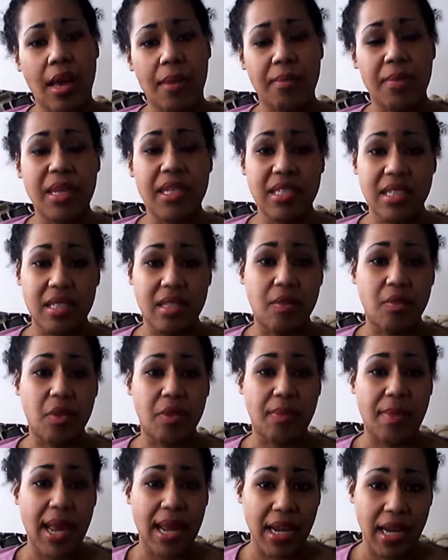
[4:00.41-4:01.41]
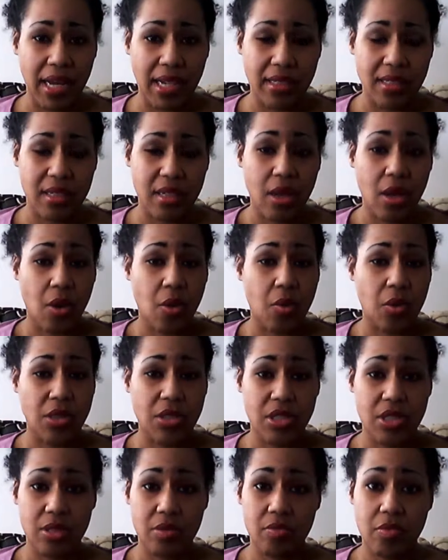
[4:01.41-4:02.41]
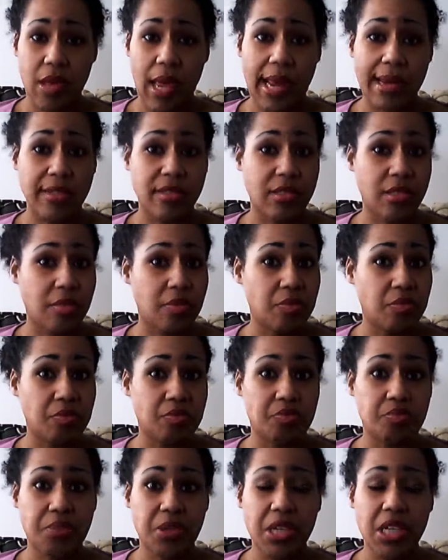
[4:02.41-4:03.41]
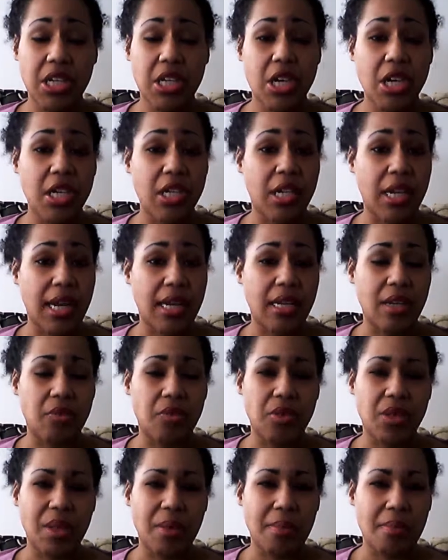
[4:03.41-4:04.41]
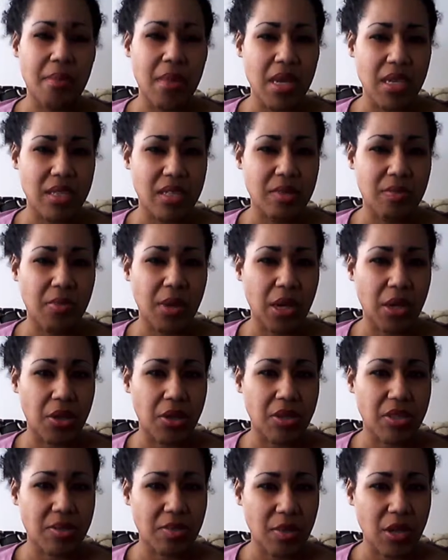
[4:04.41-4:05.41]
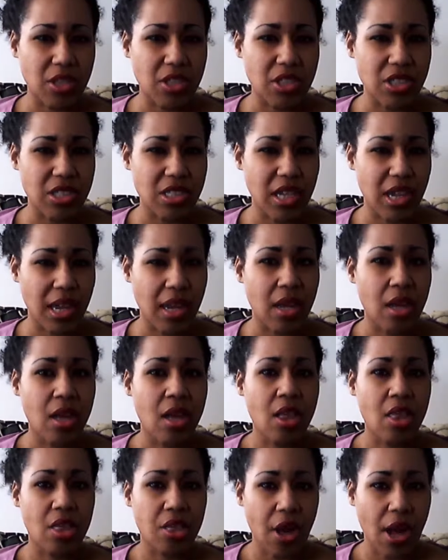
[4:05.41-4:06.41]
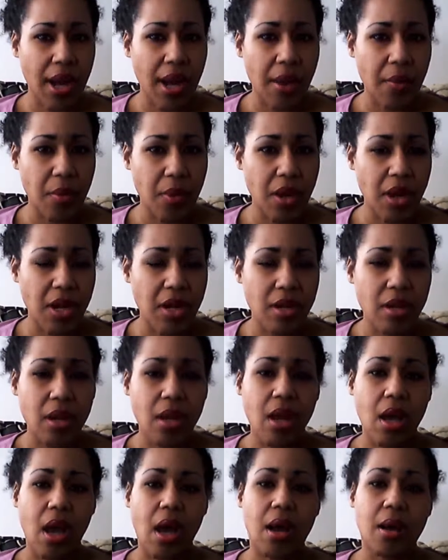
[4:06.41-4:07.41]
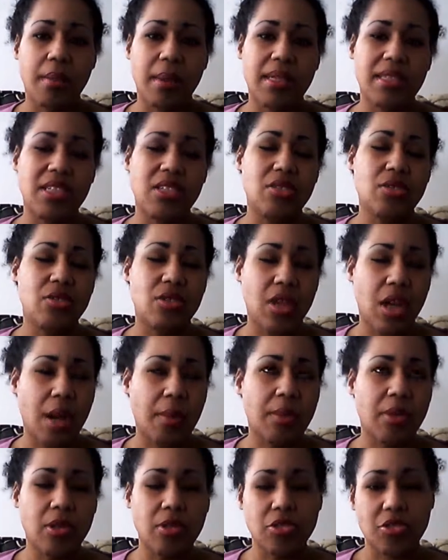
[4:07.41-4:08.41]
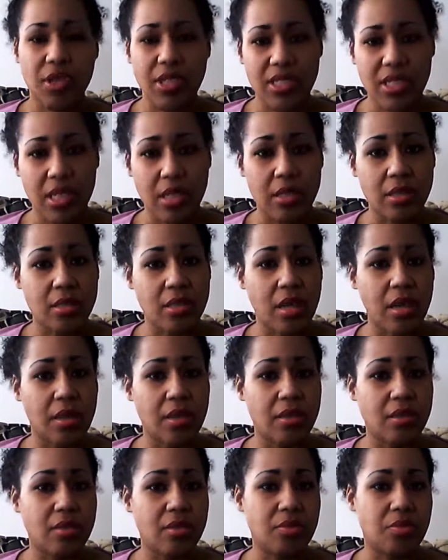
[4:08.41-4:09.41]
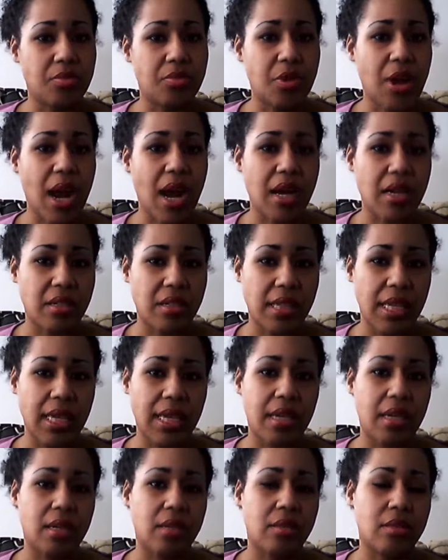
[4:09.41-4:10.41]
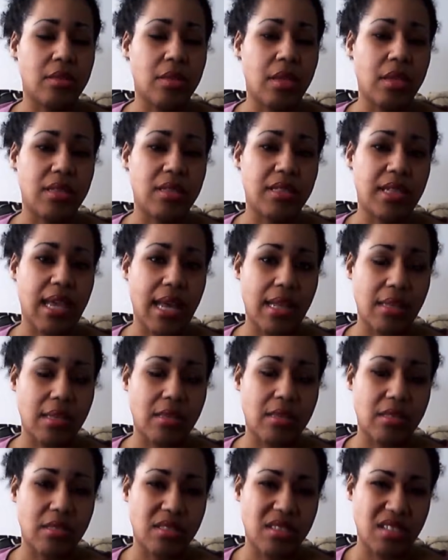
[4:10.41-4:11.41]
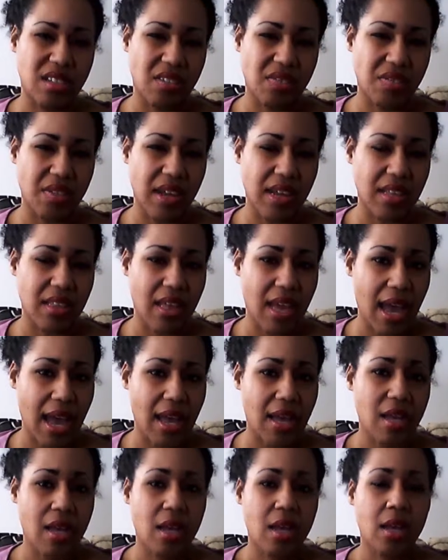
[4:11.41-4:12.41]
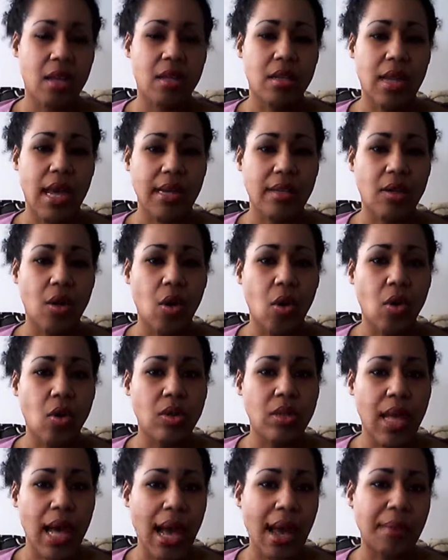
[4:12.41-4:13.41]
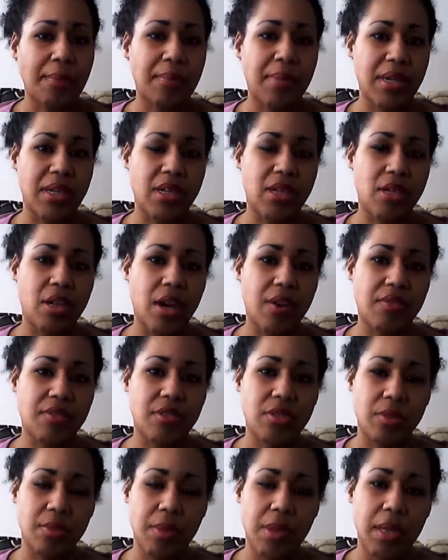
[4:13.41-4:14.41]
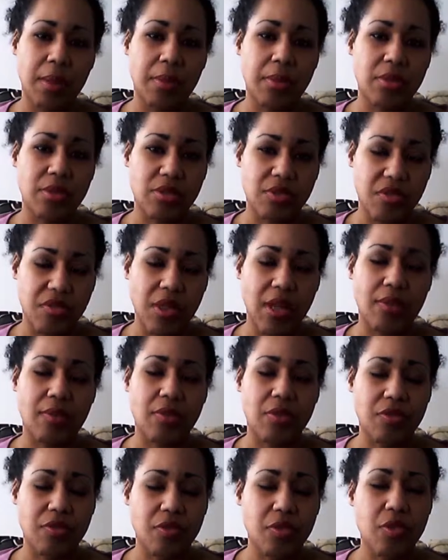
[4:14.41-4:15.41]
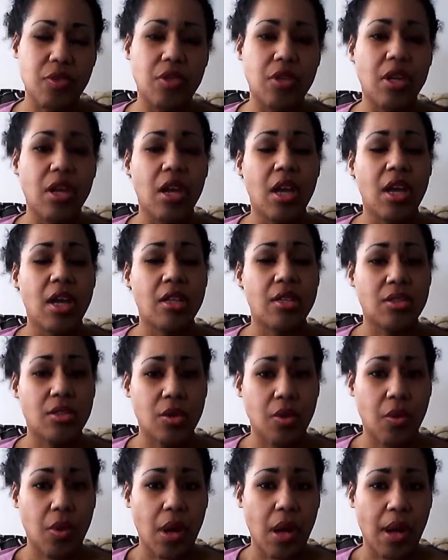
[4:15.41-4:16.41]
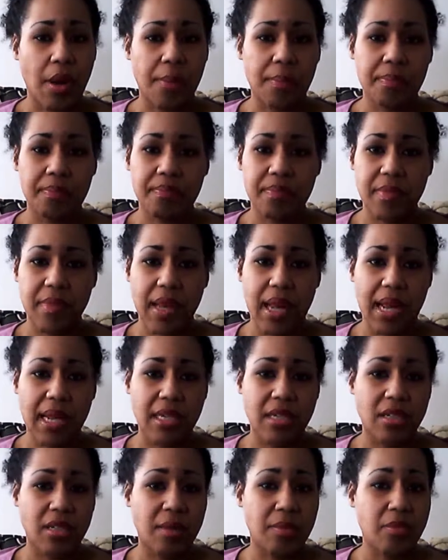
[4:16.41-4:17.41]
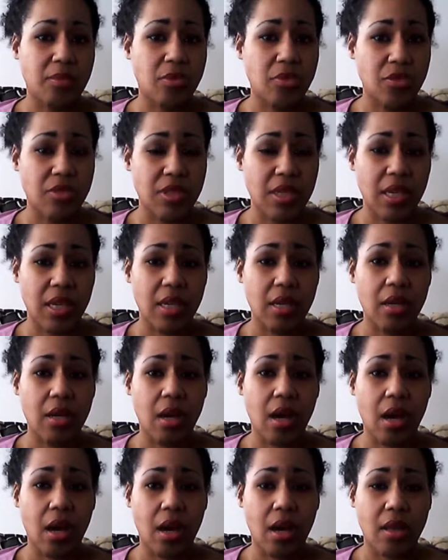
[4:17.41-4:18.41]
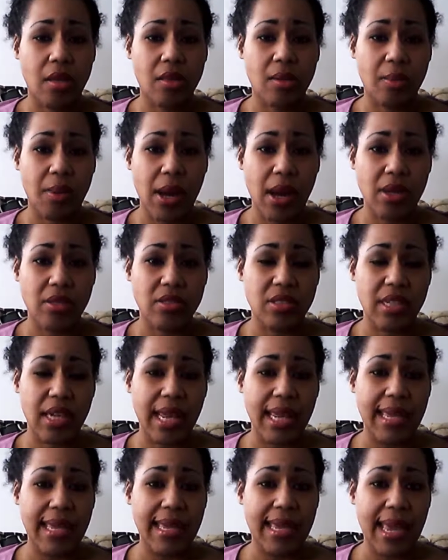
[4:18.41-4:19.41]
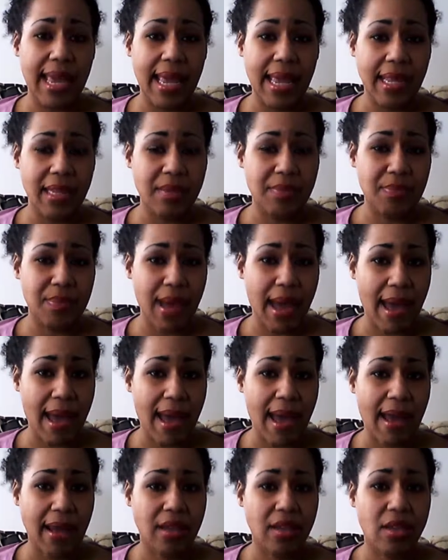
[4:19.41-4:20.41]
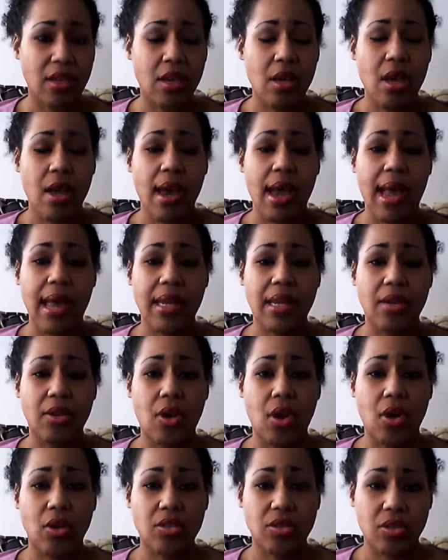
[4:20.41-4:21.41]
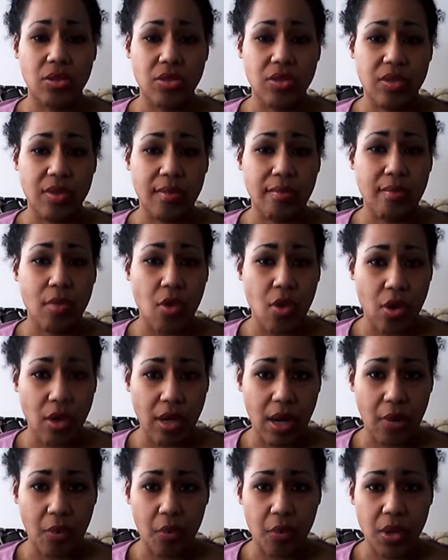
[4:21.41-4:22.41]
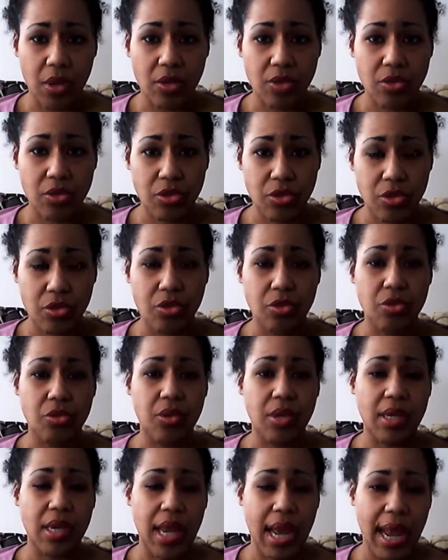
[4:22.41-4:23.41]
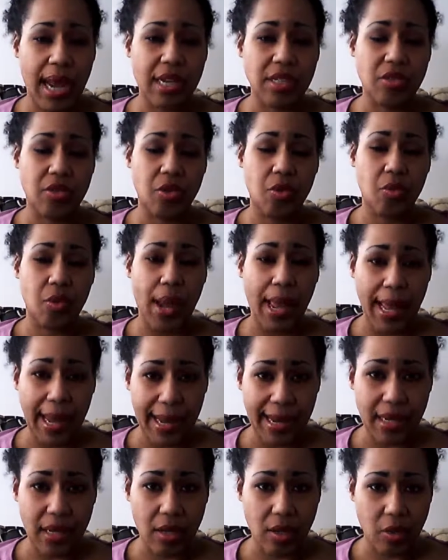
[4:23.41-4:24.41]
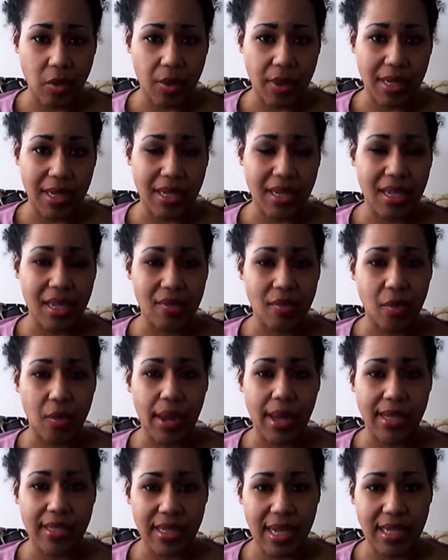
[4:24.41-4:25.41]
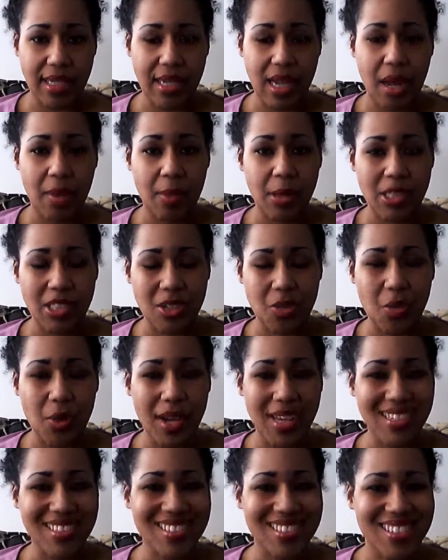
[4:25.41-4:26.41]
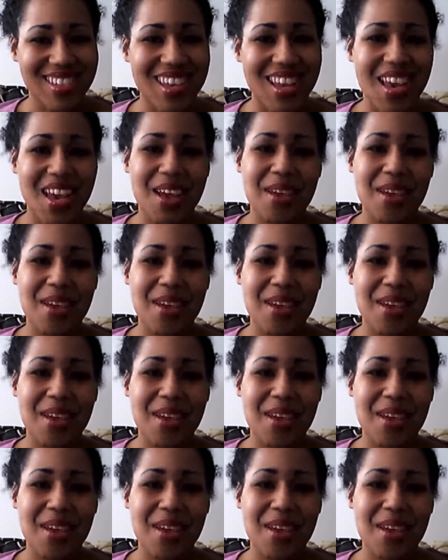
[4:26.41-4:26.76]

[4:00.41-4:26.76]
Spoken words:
and mixing them with mayonnaise, which actually pretty good. And I didn't really miss butter as much as I thought I would. I did use a couple of dressings on broccoli and salads and stuff like that. Not a whole lot, but enough to be able to flavor the food. So I ended up losing the pounds that I gained back, and then also some more. And I will do an actual weigh-in. I don't want to give away exactly how much it was,